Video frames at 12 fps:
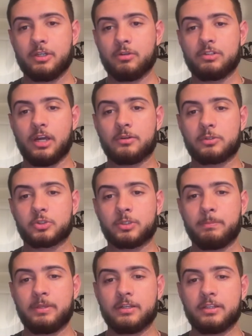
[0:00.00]
Donald
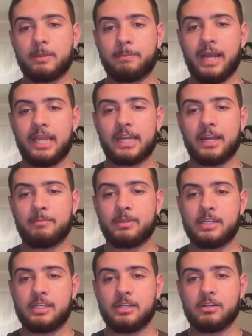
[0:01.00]
Trump being on the ballot. I
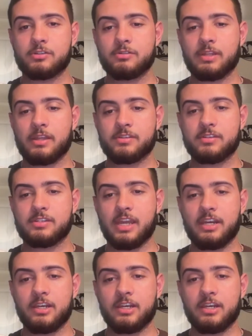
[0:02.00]
mean, here in 2010